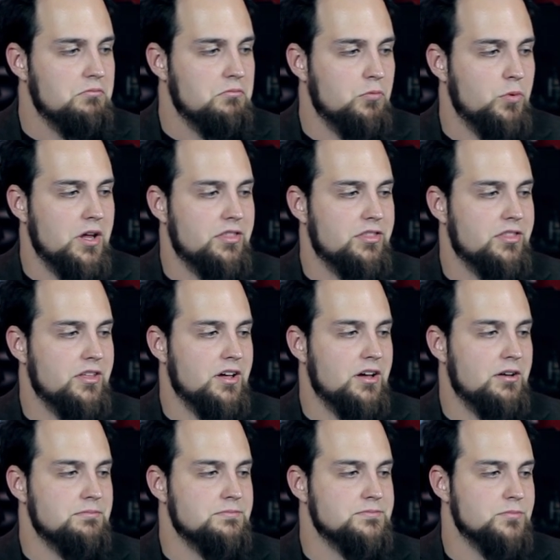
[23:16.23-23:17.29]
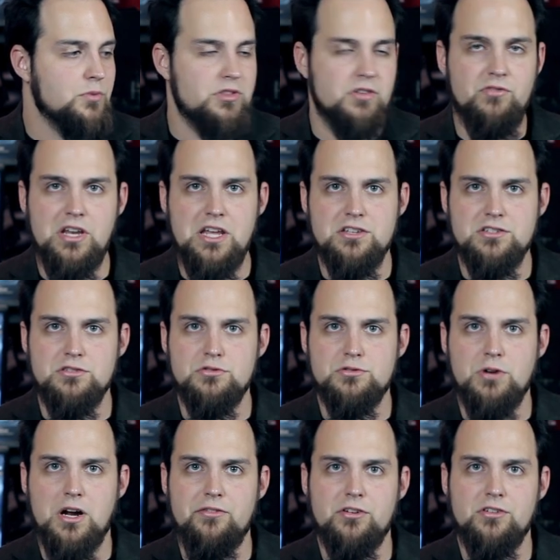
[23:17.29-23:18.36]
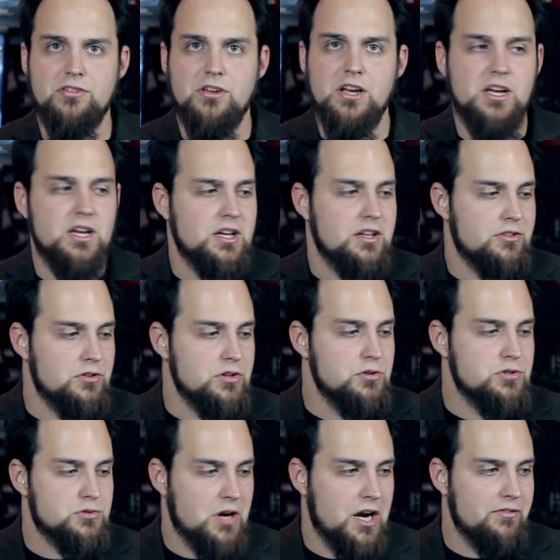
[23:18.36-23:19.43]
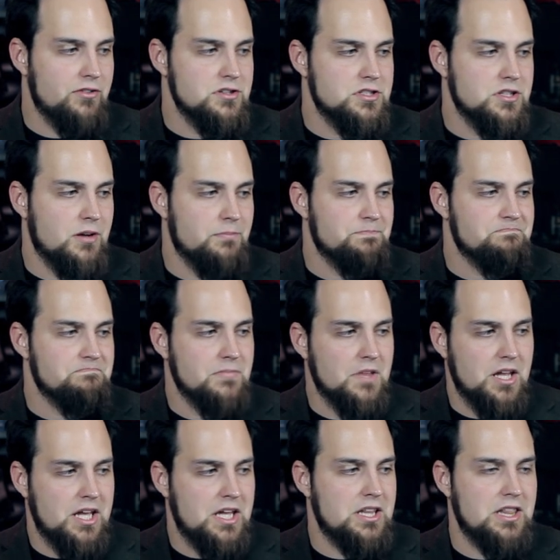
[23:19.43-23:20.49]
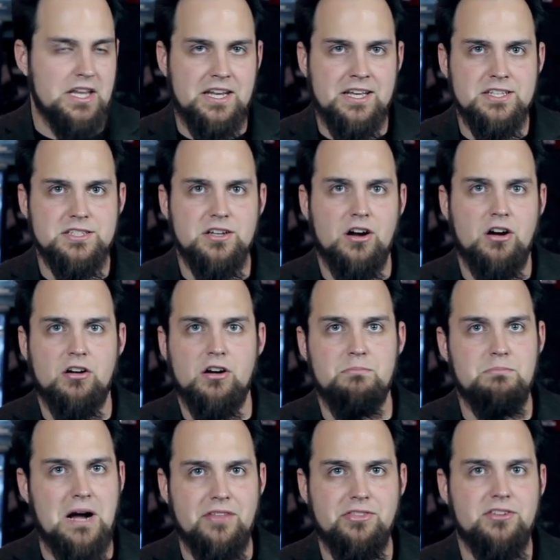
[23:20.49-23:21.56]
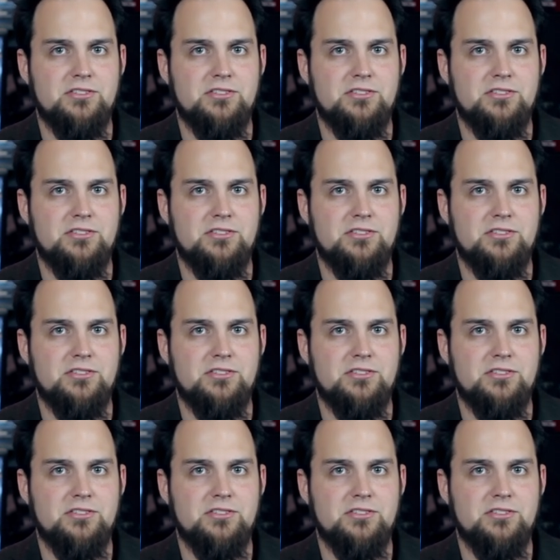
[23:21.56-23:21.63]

with um, with NVIDIA's newest drivers. Their newest drivers in Linux are about the